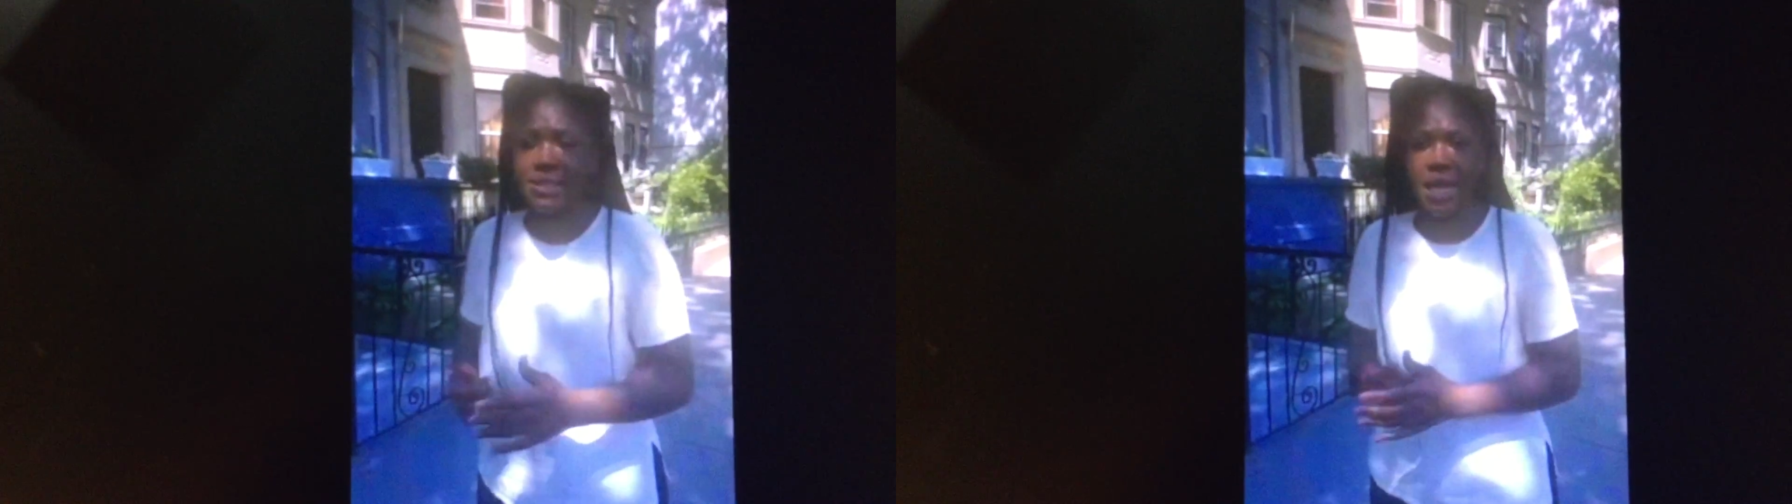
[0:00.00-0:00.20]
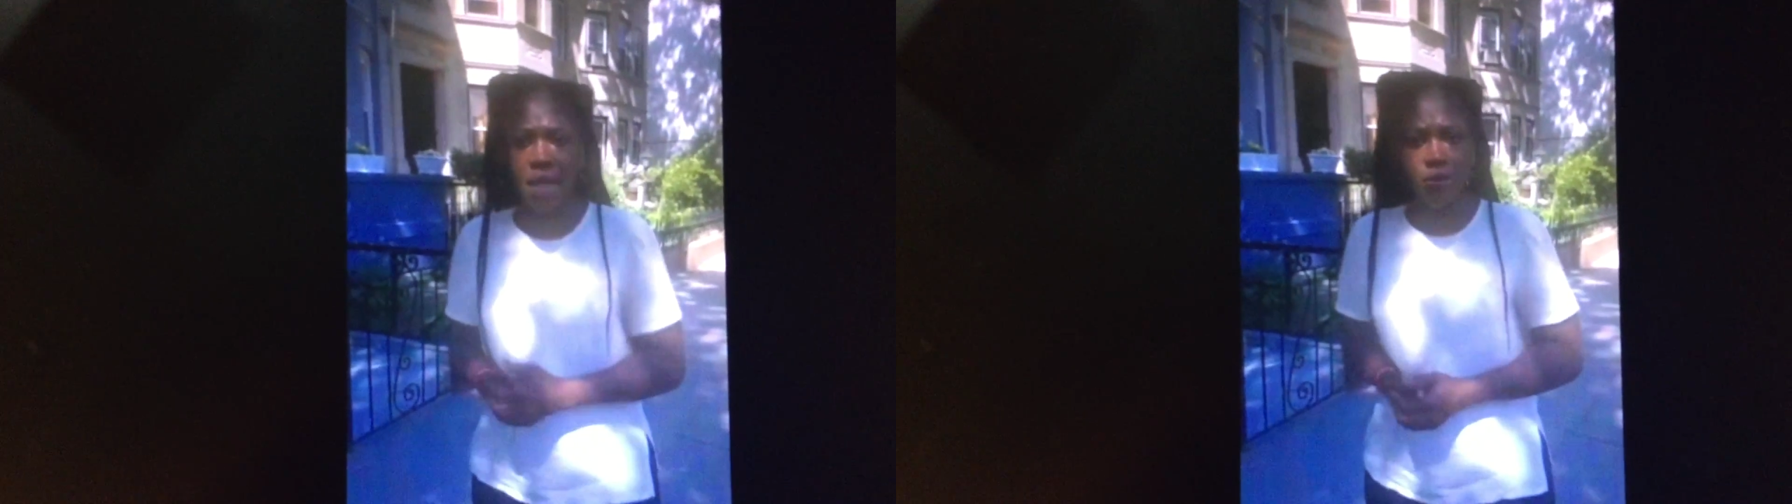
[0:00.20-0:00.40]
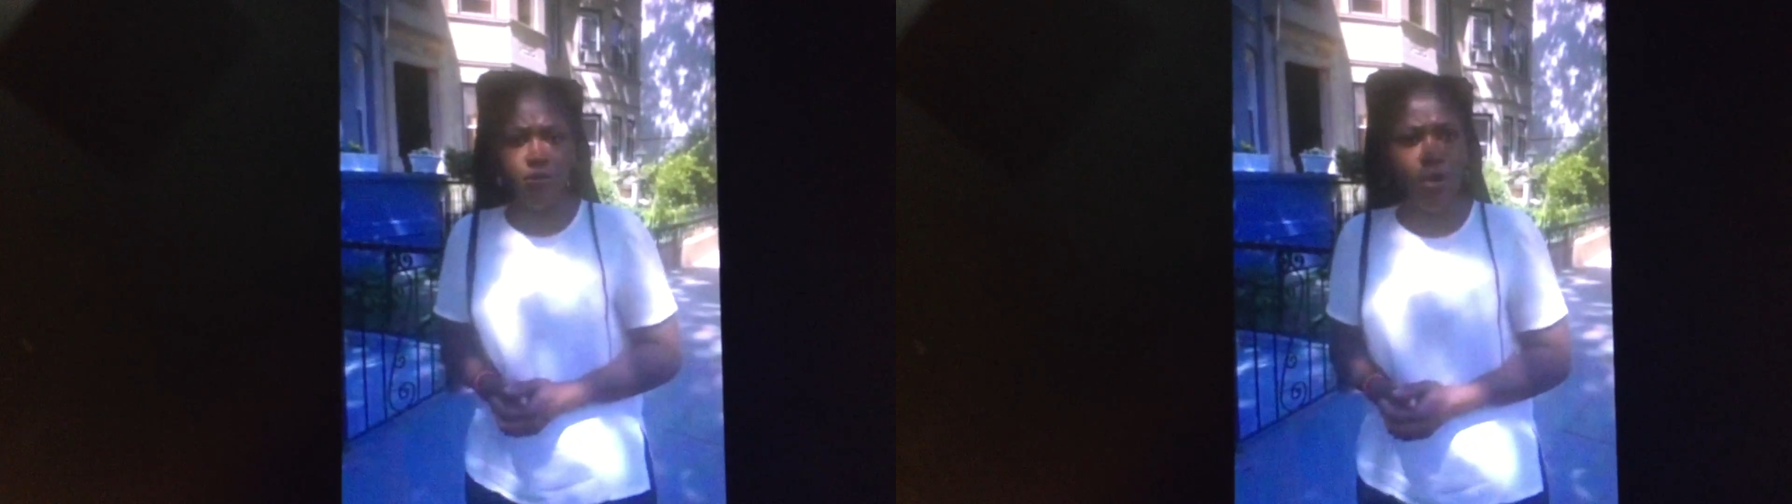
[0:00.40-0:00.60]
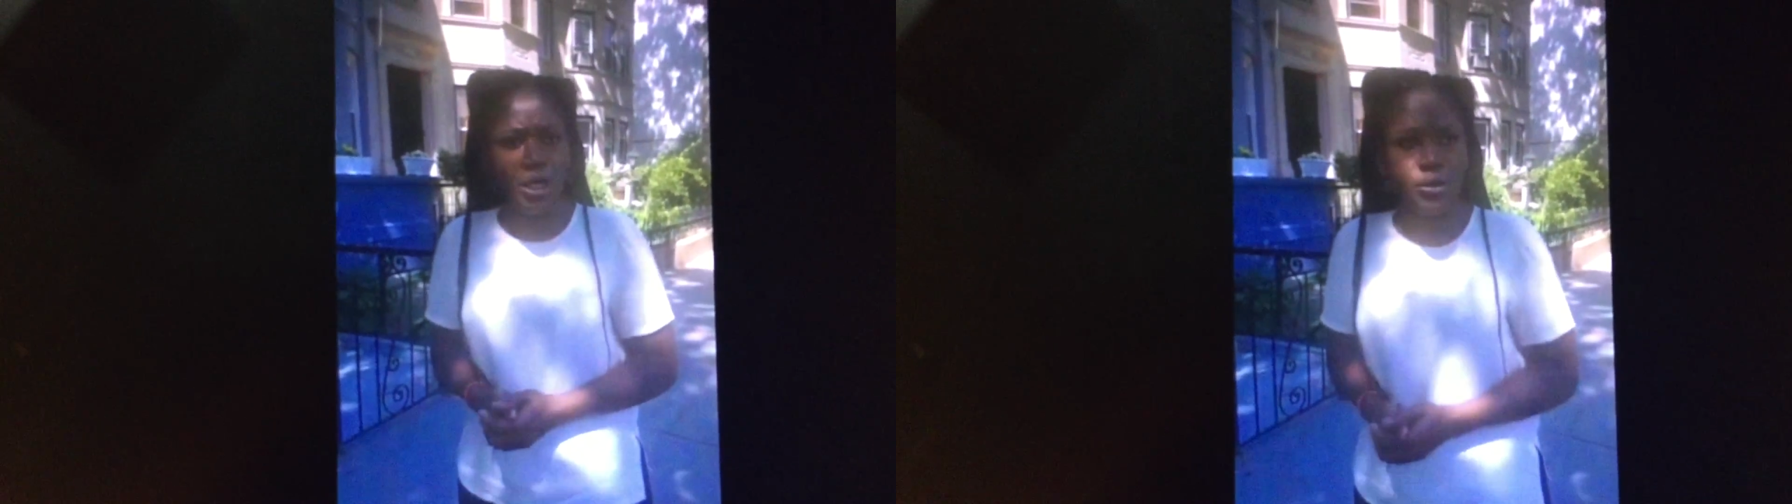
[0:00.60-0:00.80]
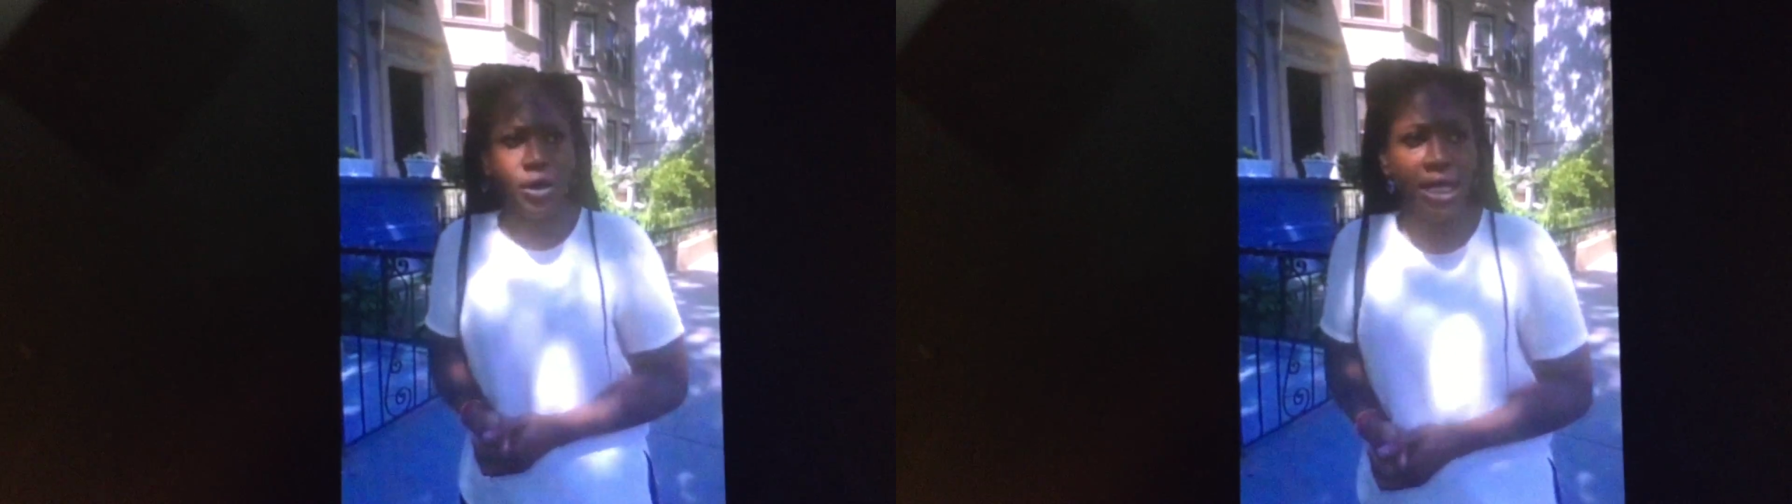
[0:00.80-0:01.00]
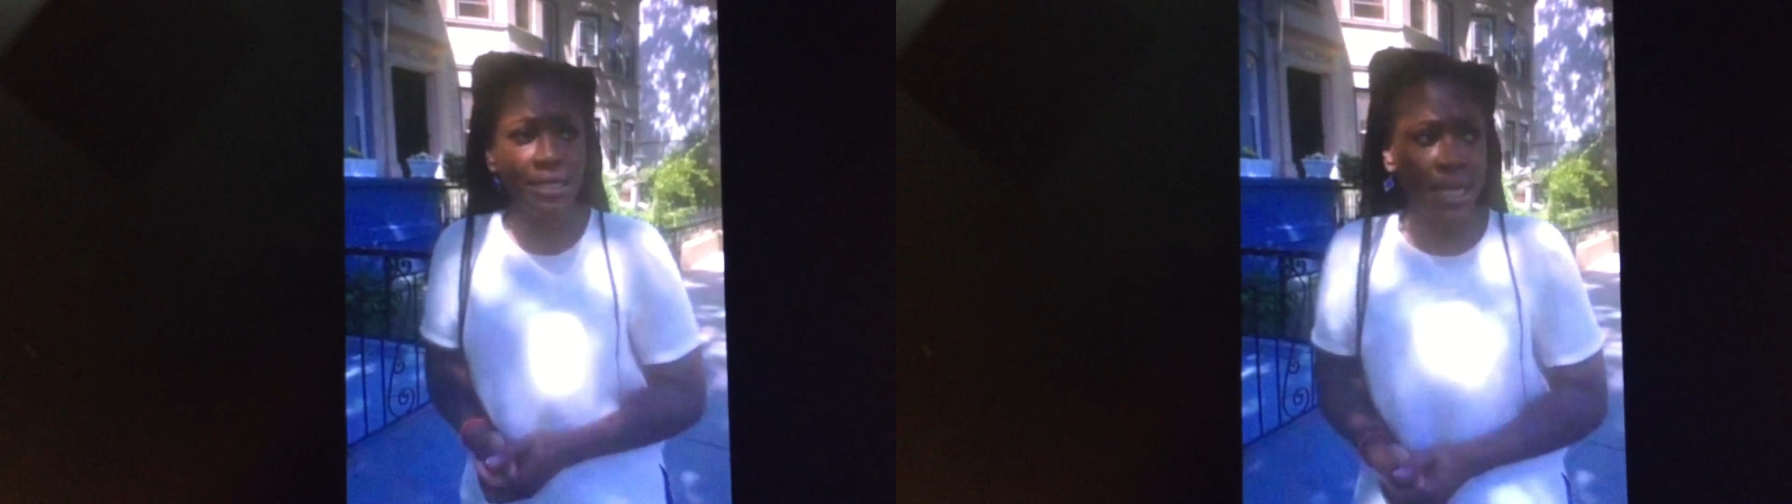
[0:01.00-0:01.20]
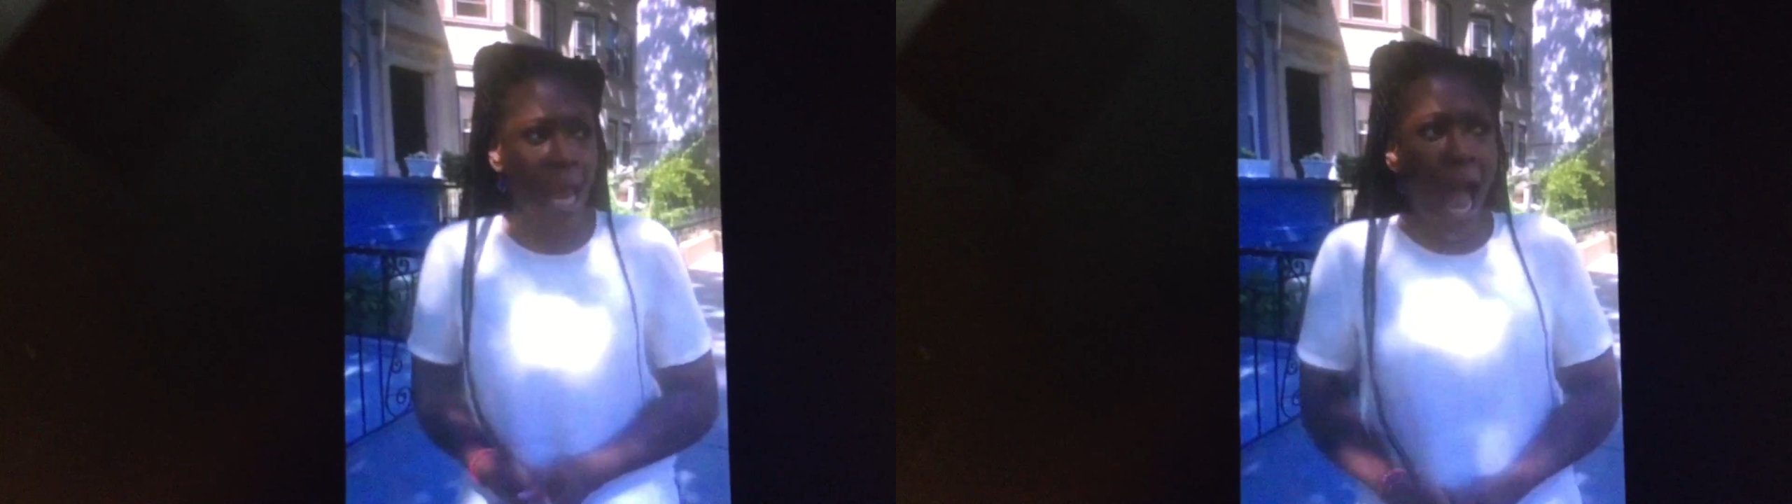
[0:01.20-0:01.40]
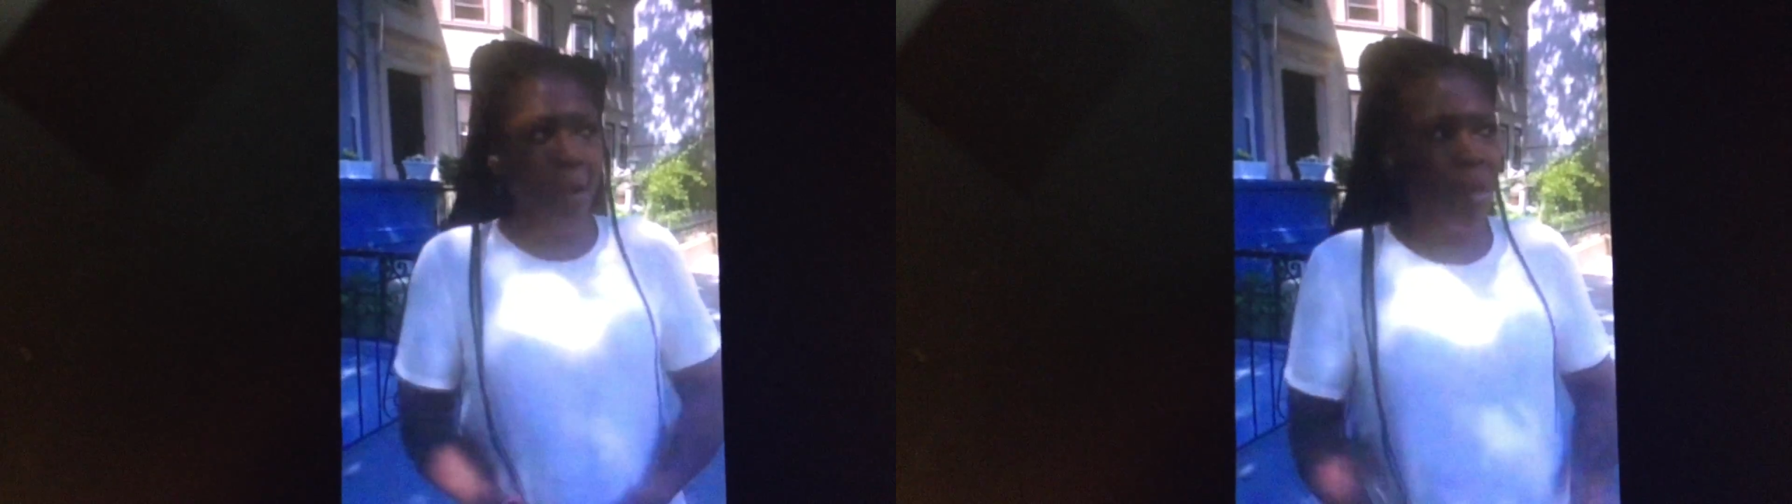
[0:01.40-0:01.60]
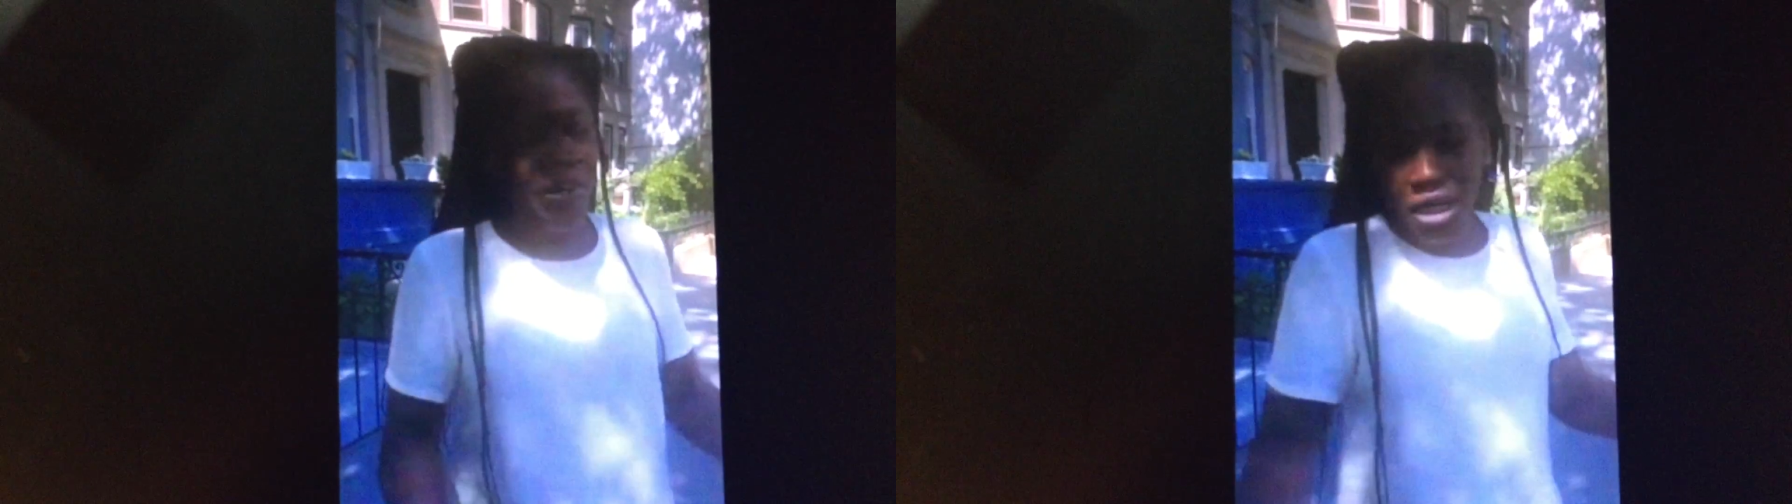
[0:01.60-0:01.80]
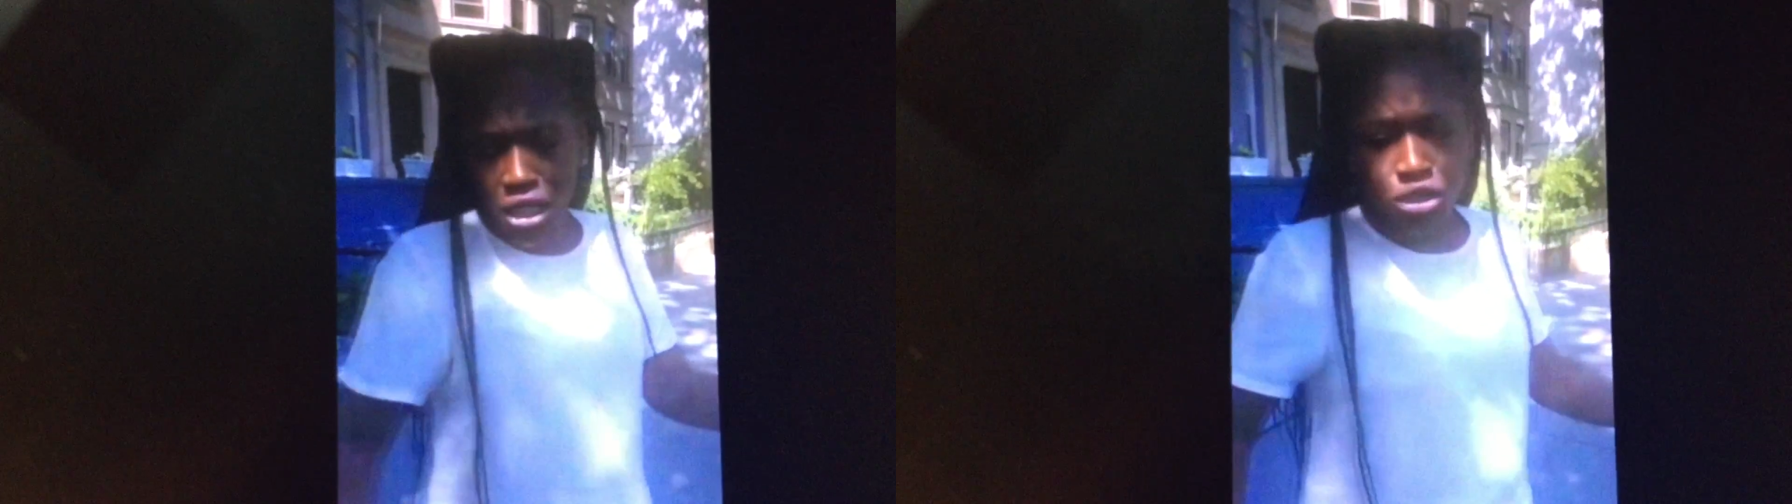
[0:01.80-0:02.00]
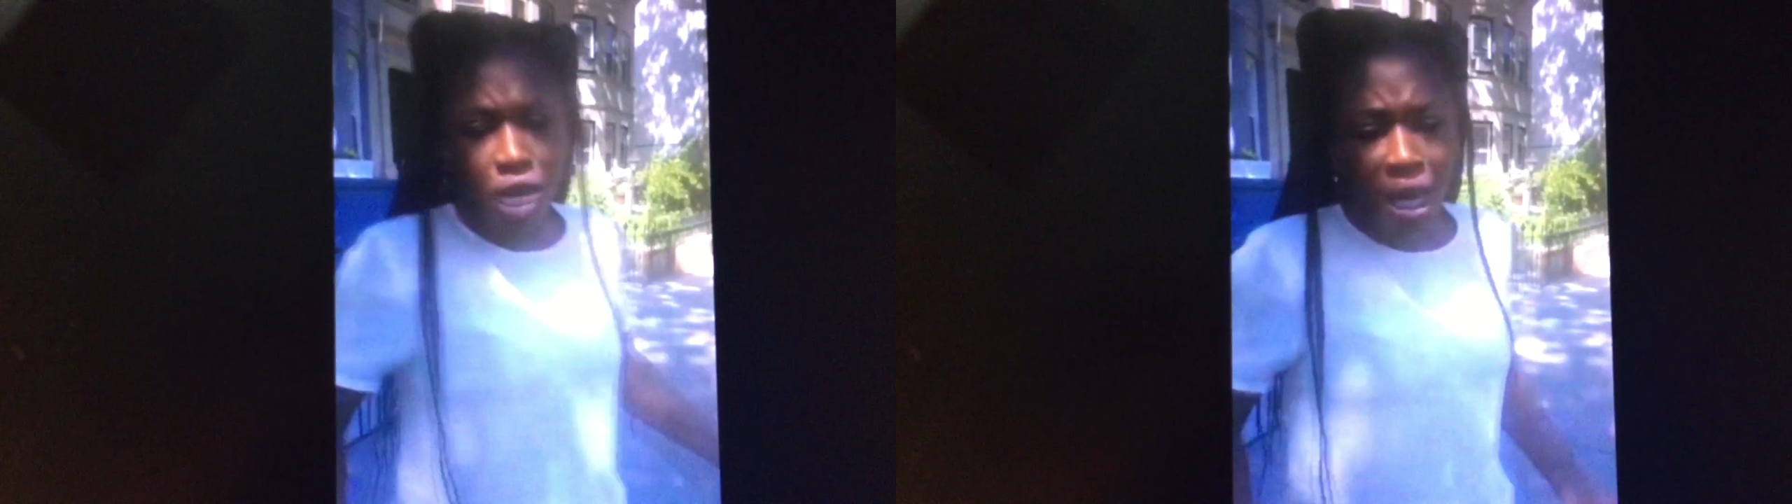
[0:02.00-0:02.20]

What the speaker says: going to sell out the 43rd AD. I'm never going to